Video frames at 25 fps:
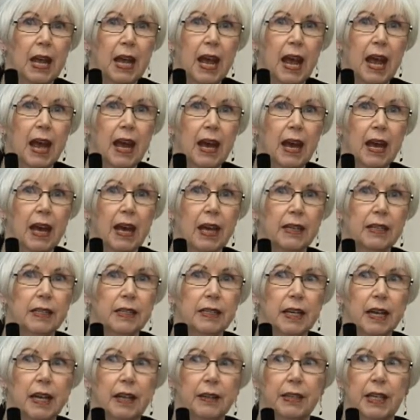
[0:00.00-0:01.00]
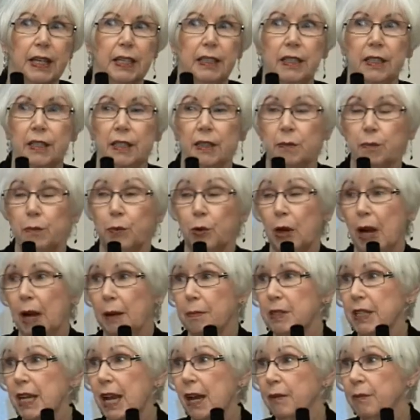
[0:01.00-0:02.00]
and they didn't
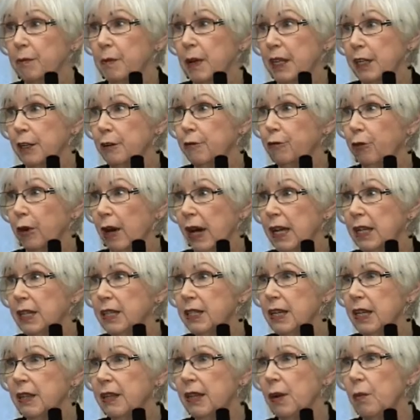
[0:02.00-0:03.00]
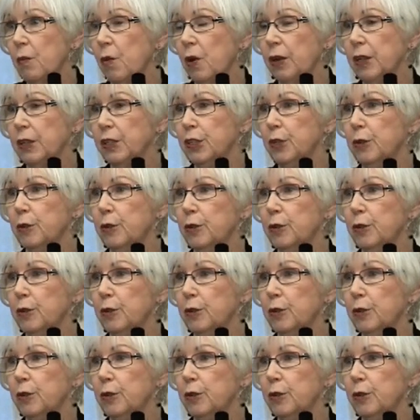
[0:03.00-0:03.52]
perhaps have many friends, and they wanted